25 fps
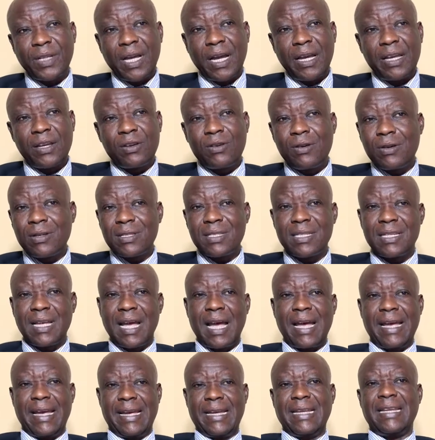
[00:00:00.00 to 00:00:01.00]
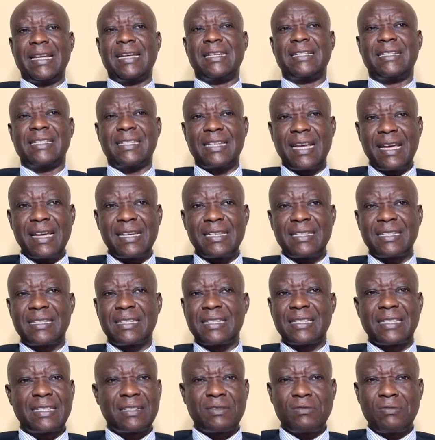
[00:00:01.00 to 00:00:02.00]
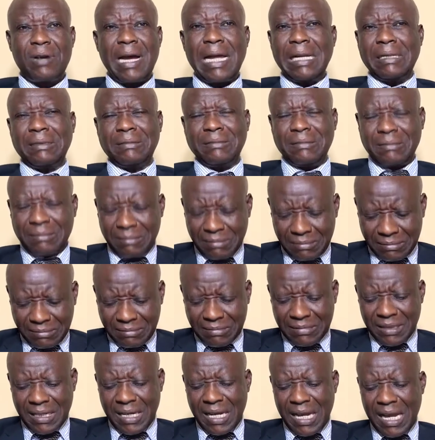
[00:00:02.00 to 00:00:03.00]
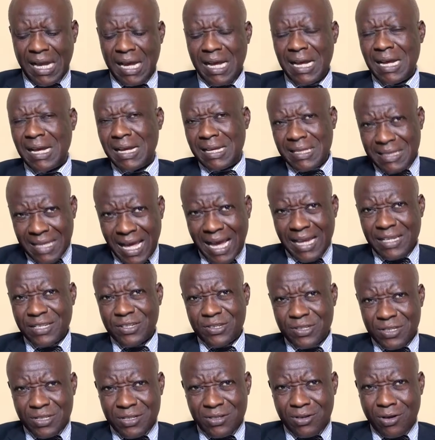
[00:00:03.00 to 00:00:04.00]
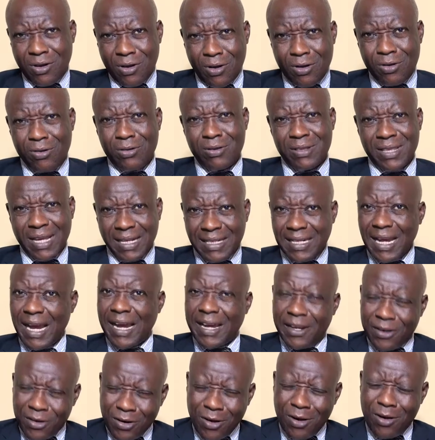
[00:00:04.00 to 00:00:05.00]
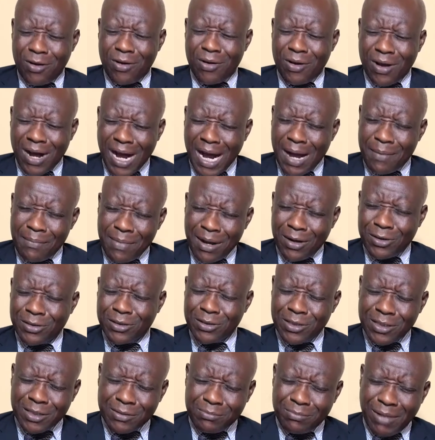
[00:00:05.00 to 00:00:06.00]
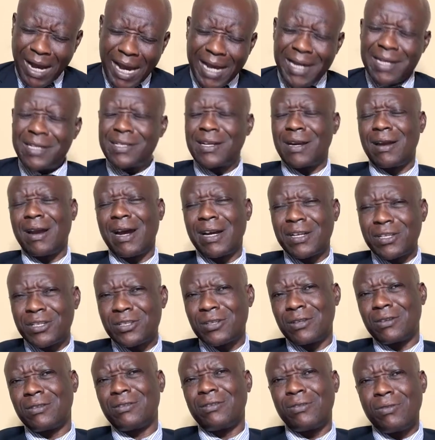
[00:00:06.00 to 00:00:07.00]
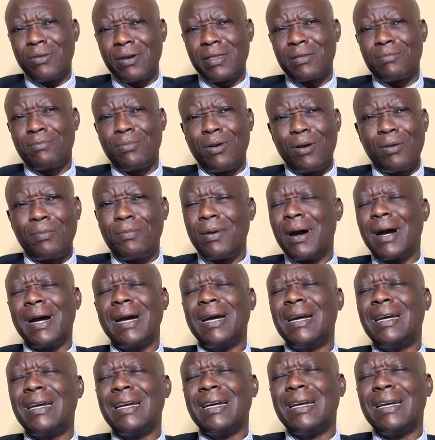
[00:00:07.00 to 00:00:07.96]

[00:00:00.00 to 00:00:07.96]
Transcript: he goes ahead and says, well, that's all that I know about my interaction with Popper,